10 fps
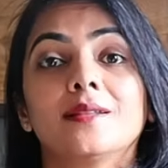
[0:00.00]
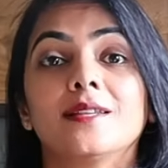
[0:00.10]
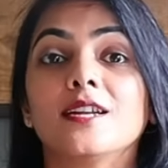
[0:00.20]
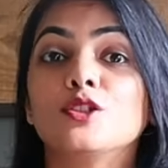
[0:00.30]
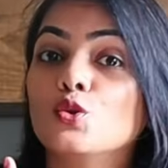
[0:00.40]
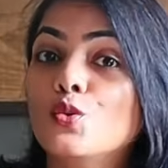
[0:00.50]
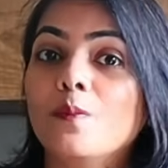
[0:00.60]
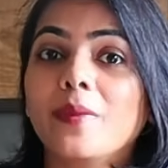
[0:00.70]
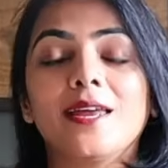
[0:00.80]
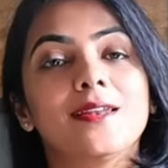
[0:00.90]
There are two
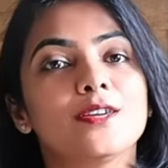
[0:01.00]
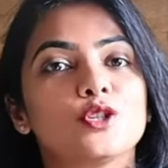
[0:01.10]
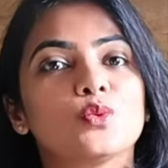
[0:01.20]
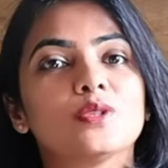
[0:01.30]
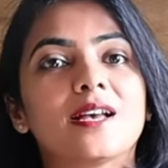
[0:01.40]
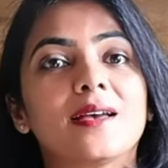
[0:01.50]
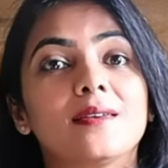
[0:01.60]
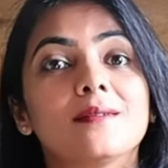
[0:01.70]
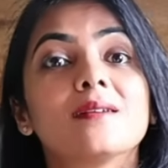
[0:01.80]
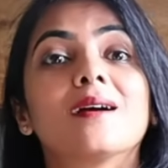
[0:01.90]
main issues I
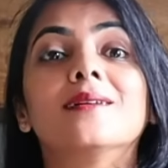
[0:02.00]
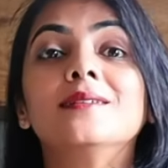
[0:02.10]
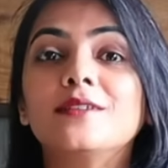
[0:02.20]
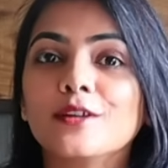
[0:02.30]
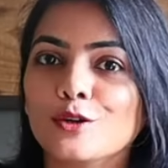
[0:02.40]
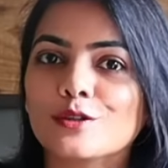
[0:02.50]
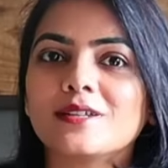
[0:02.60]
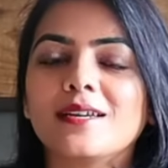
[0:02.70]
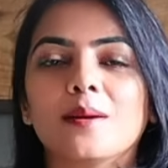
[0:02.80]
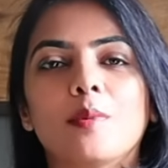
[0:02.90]
hear
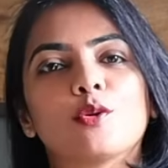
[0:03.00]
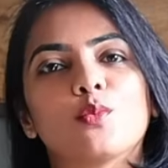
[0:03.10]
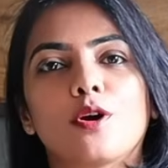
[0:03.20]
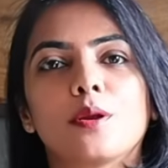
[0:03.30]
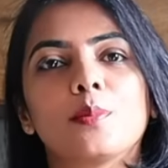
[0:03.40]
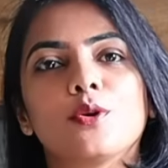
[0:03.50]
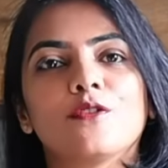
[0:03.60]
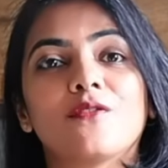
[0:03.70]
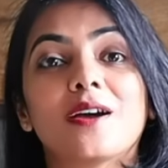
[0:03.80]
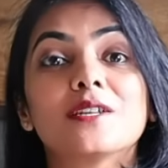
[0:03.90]
continuously about water
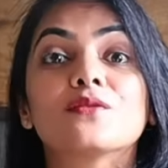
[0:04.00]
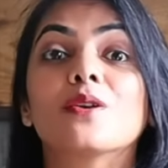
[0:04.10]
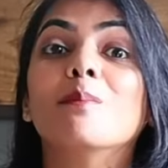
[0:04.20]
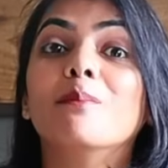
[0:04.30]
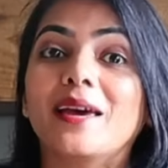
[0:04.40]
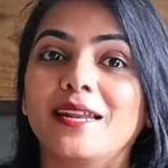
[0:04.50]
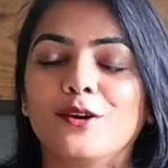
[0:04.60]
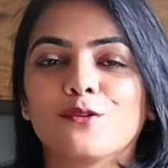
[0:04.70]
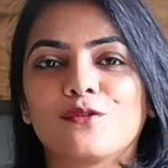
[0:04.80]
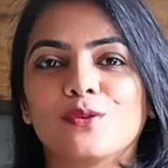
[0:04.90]
purifiers from many
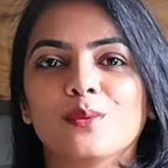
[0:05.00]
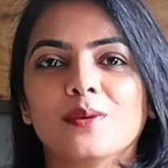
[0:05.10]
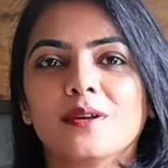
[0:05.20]
of you.